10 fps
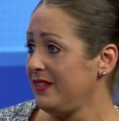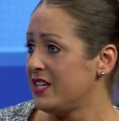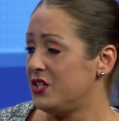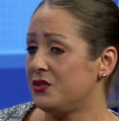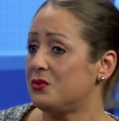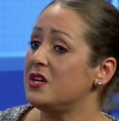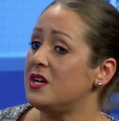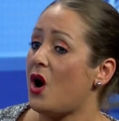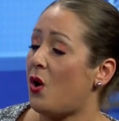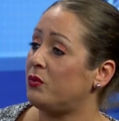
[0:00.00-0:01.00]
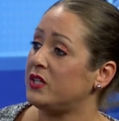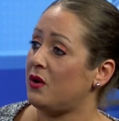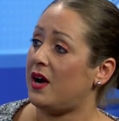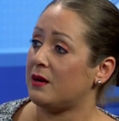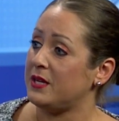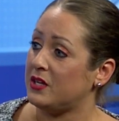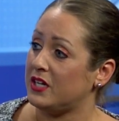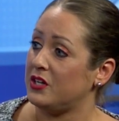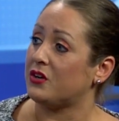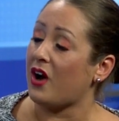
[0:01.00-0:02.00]
You only know how to be good
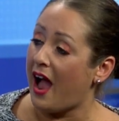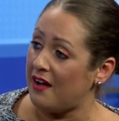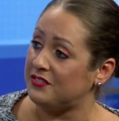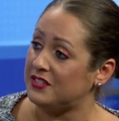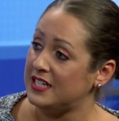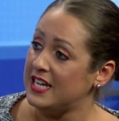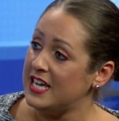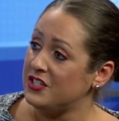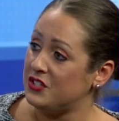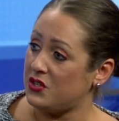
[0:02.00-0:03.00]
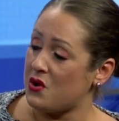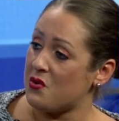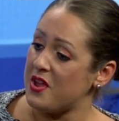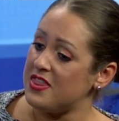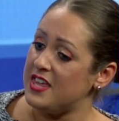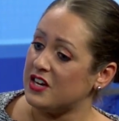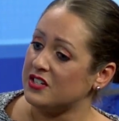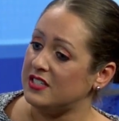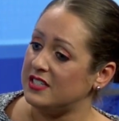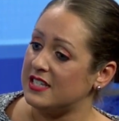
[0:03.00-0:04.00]
at your craft. So
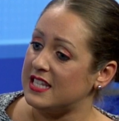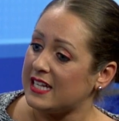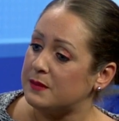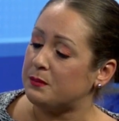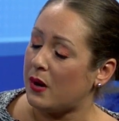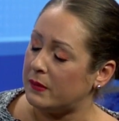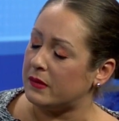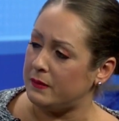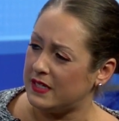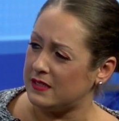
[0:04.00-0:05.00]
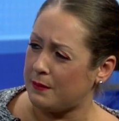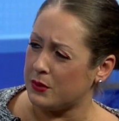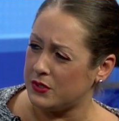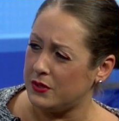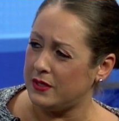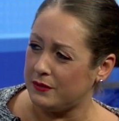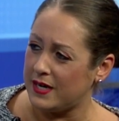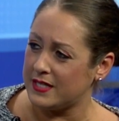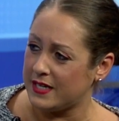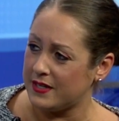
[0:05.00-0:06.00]
there's that's probably the biggest opportunity
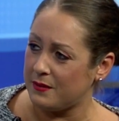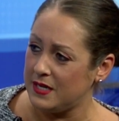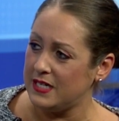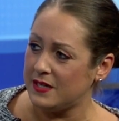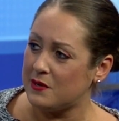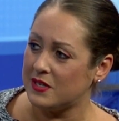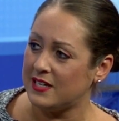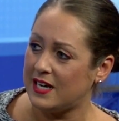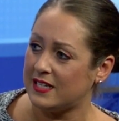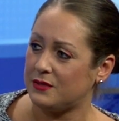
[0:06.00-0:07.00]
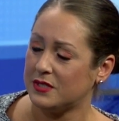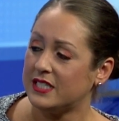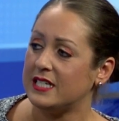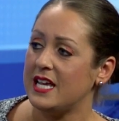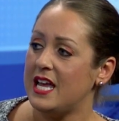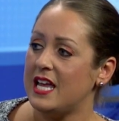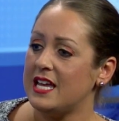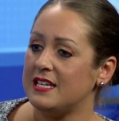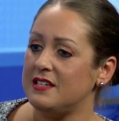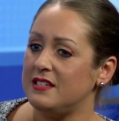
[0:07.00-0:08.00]
right there that we need to hone in on is really
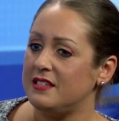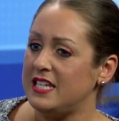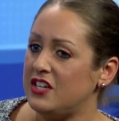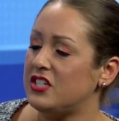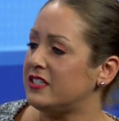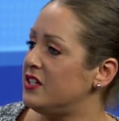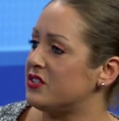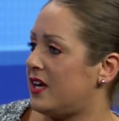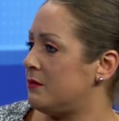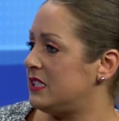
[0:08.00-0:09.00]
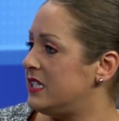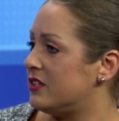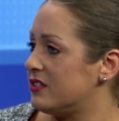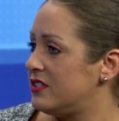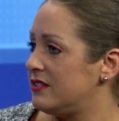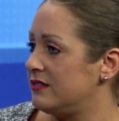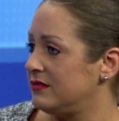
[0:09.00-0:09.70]
teaching leaders how to be leaders.